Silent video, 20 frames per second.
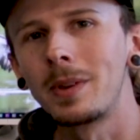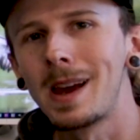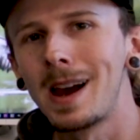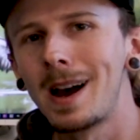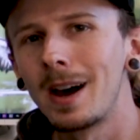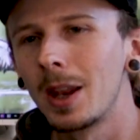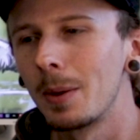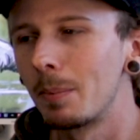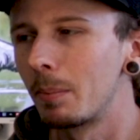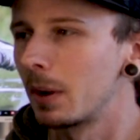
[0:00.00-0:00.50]

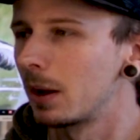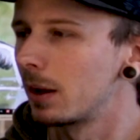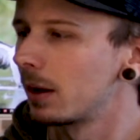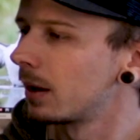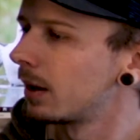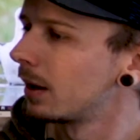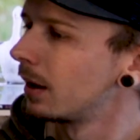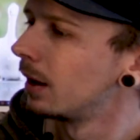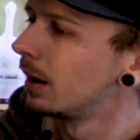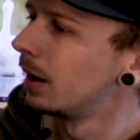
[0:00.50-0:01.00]
down a
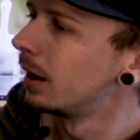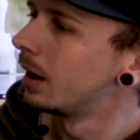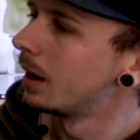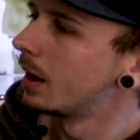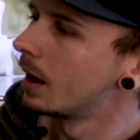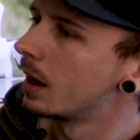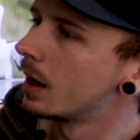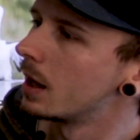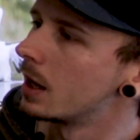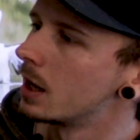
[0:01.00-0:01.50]
bit,
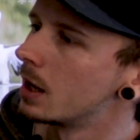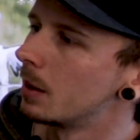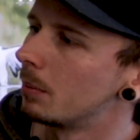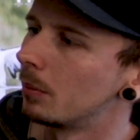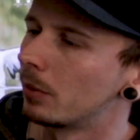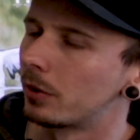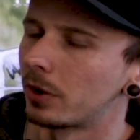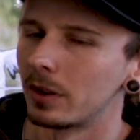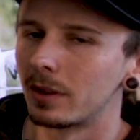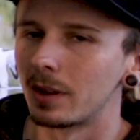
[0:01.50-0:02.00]

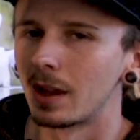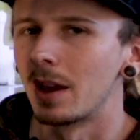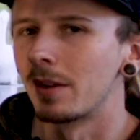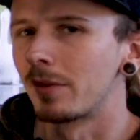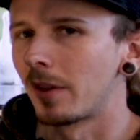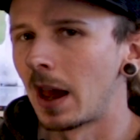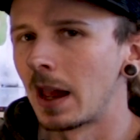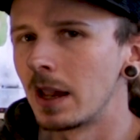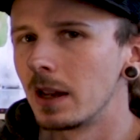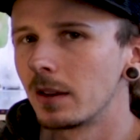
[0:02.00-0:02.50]
say to
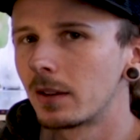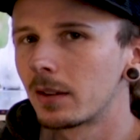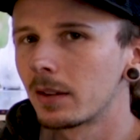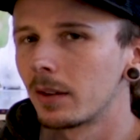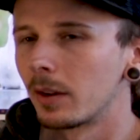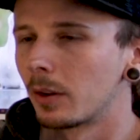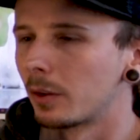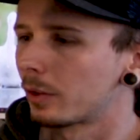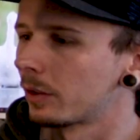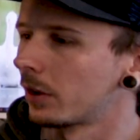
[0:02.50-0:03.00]
f8
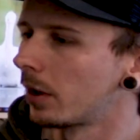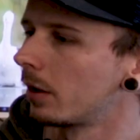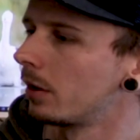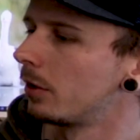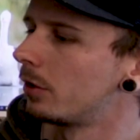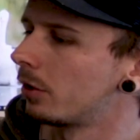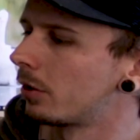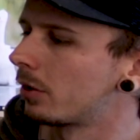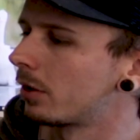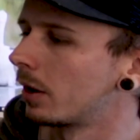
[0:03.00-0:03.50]
or so,
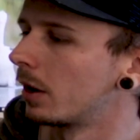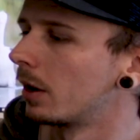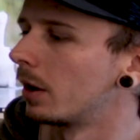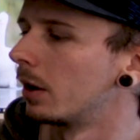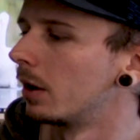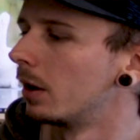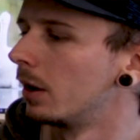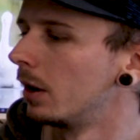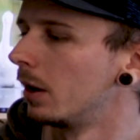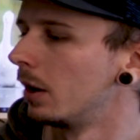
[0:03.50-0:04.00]
just
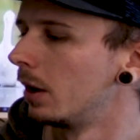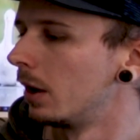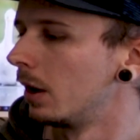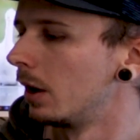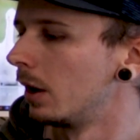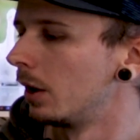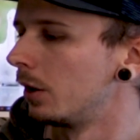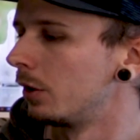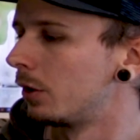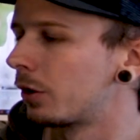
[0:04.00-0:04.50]
to
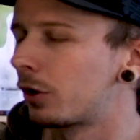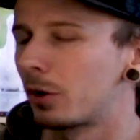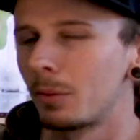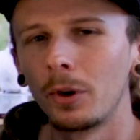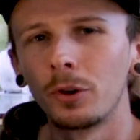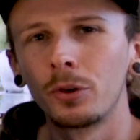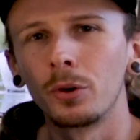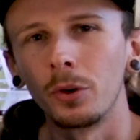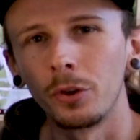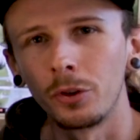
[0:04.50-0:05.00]

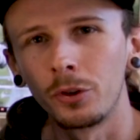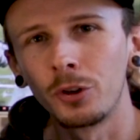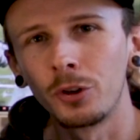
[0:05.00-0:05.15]
make sure it's